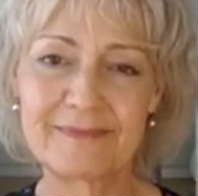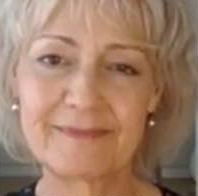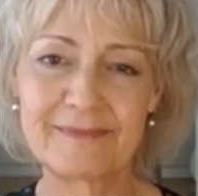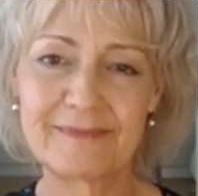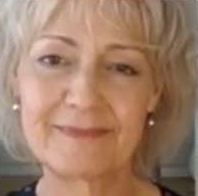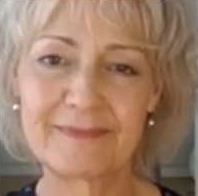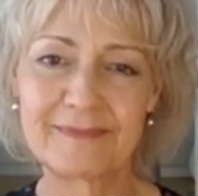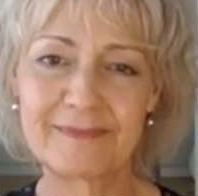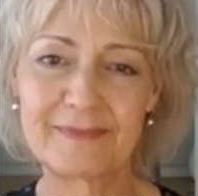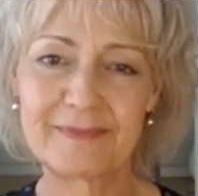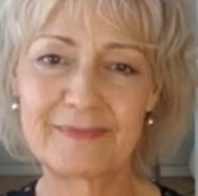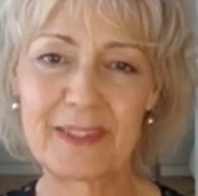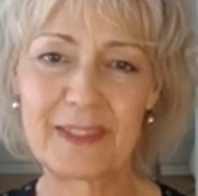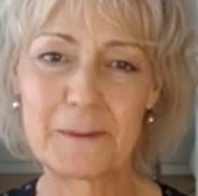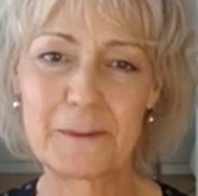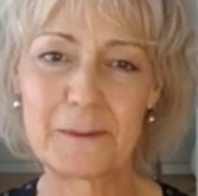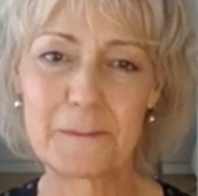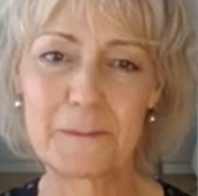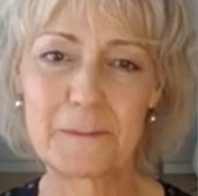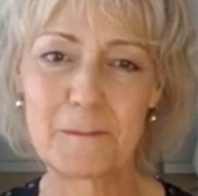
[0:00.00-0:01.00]

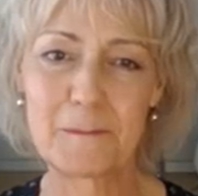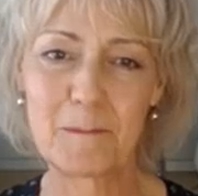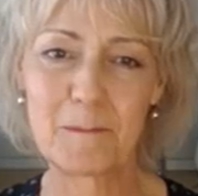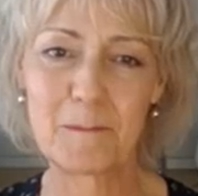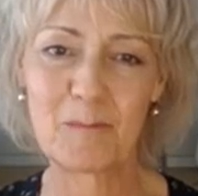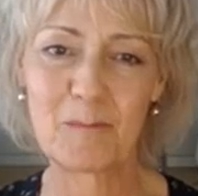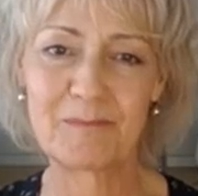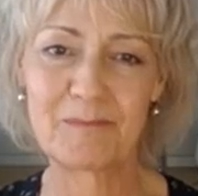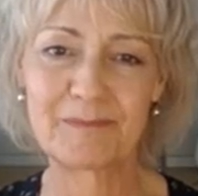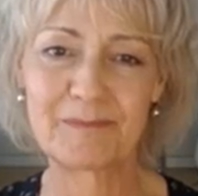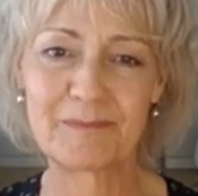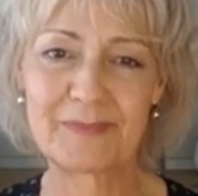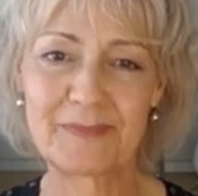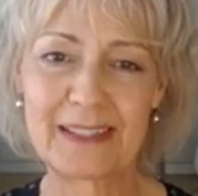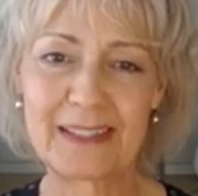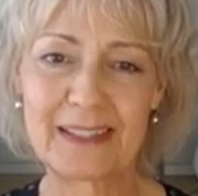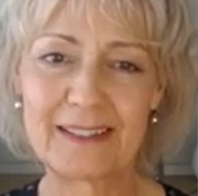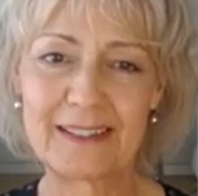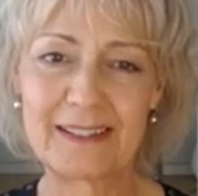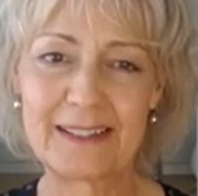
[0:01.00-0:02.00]

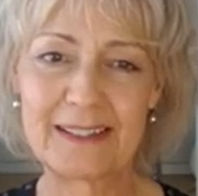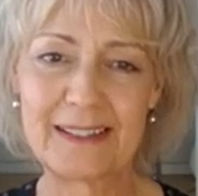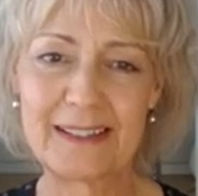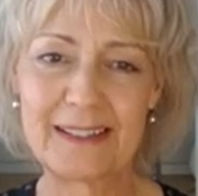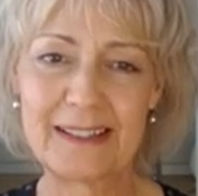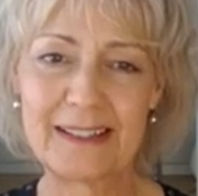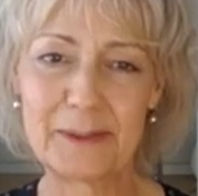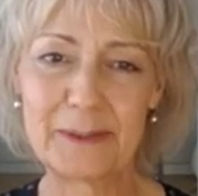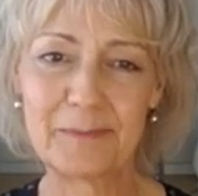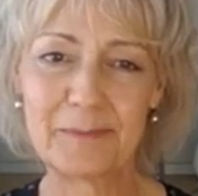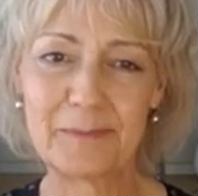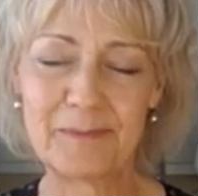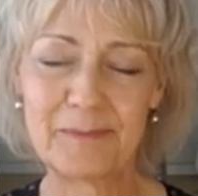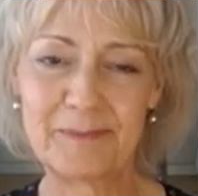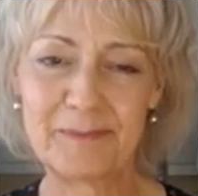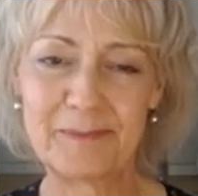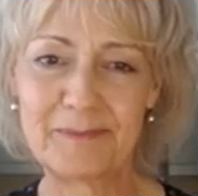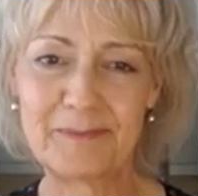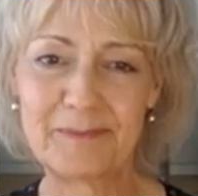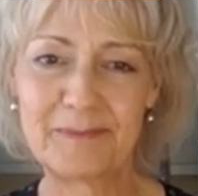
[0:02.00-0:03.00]

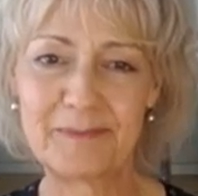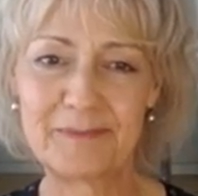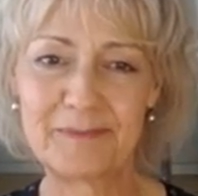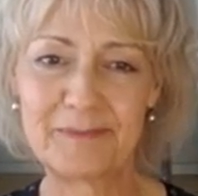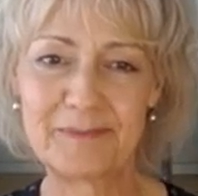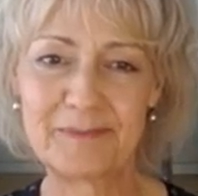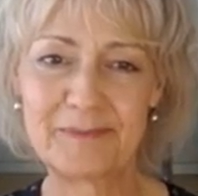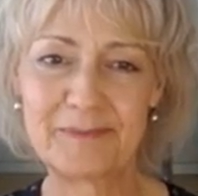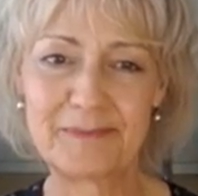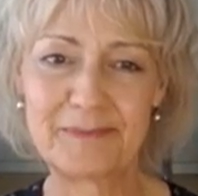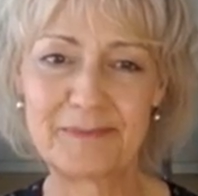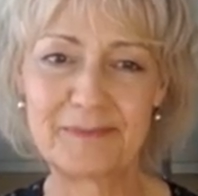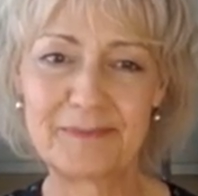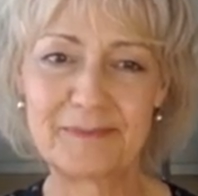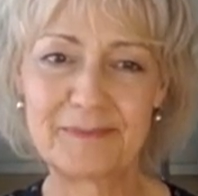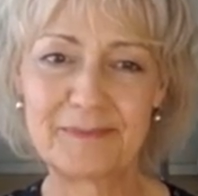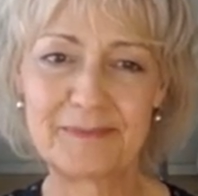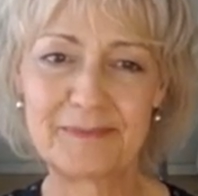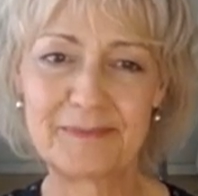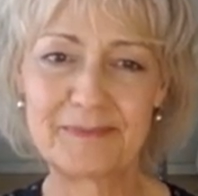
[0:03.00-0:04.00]

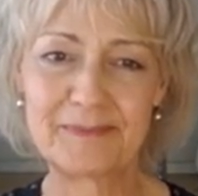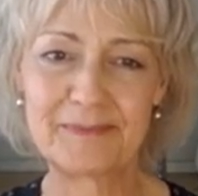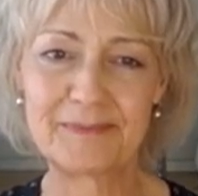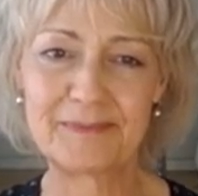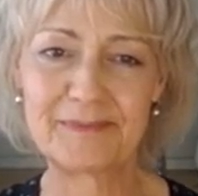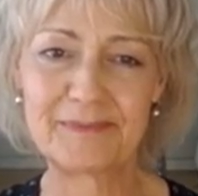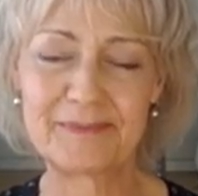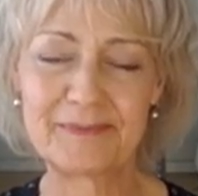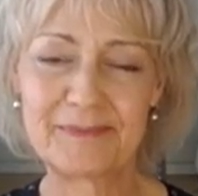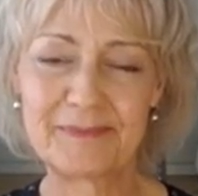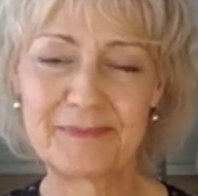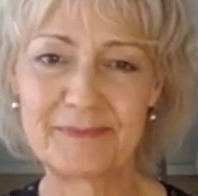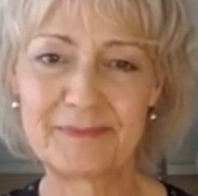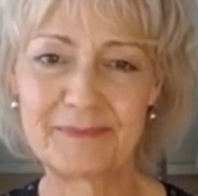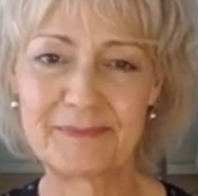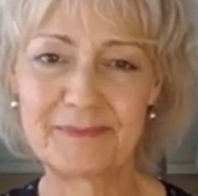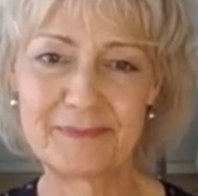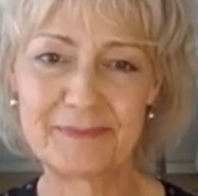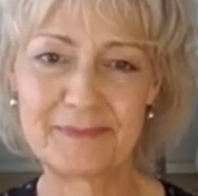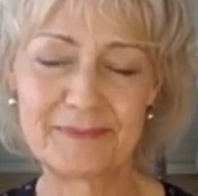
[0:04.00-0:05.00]

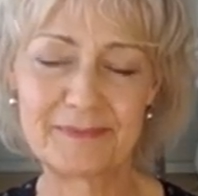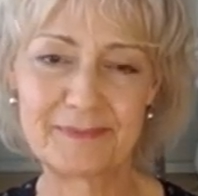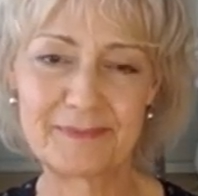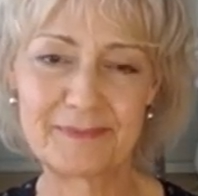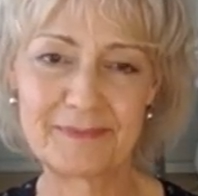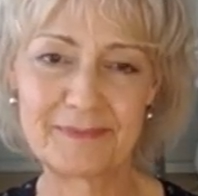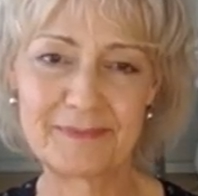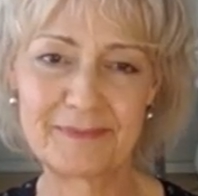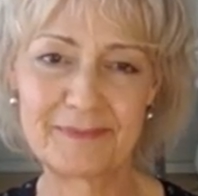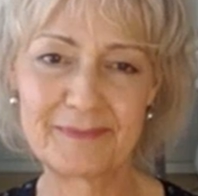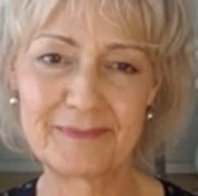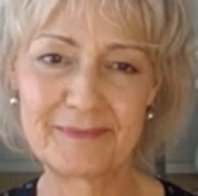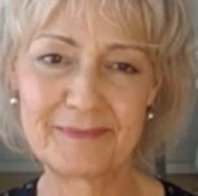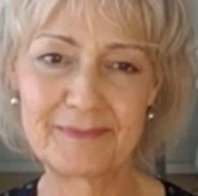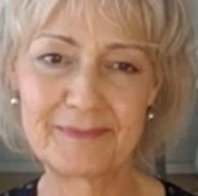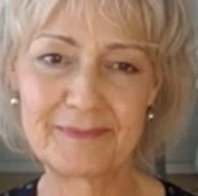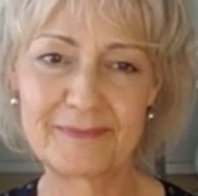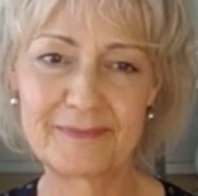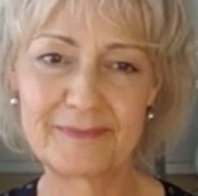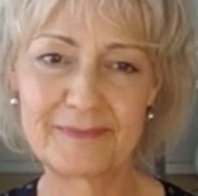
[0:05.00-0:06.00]

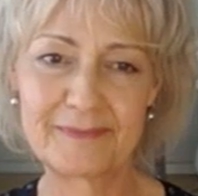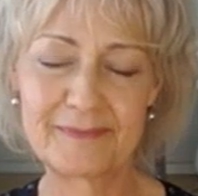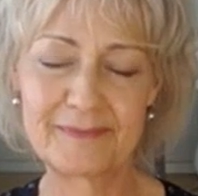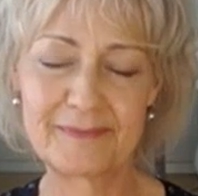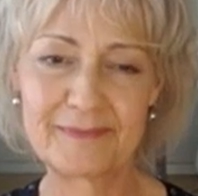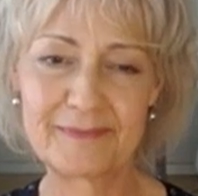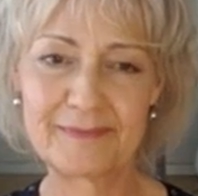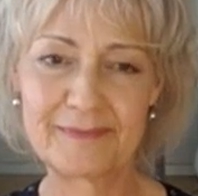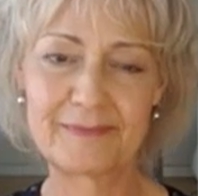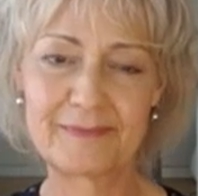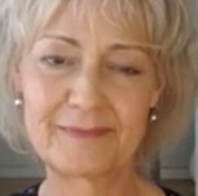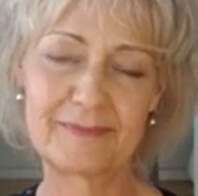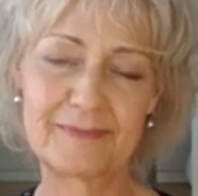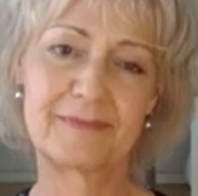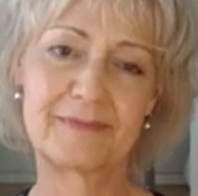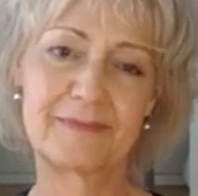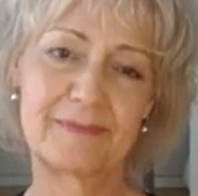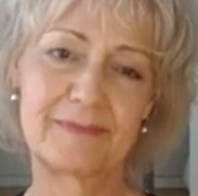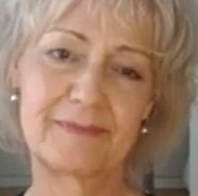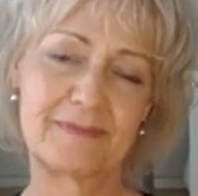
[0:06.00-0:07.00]

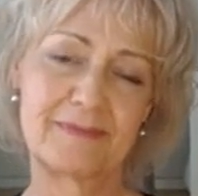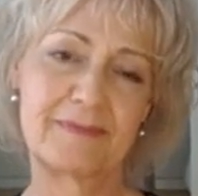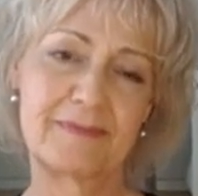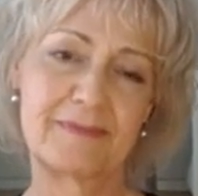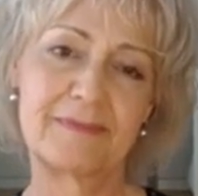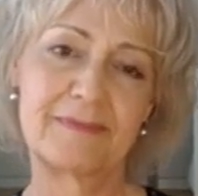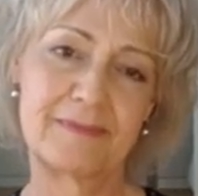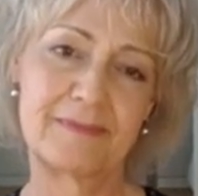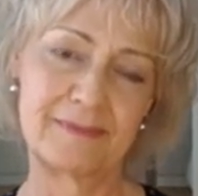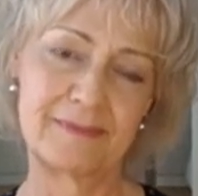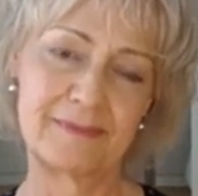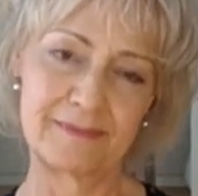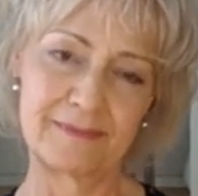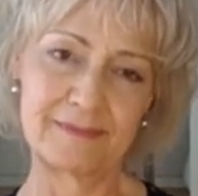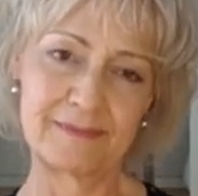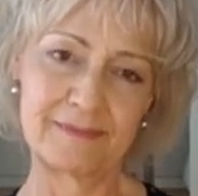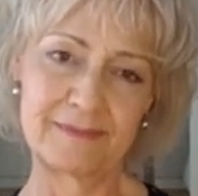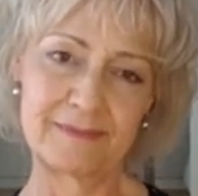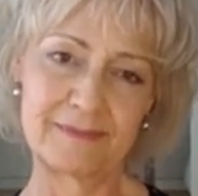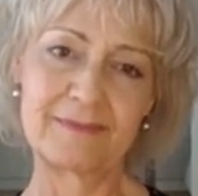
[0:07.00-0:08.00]
This person isn't speaking.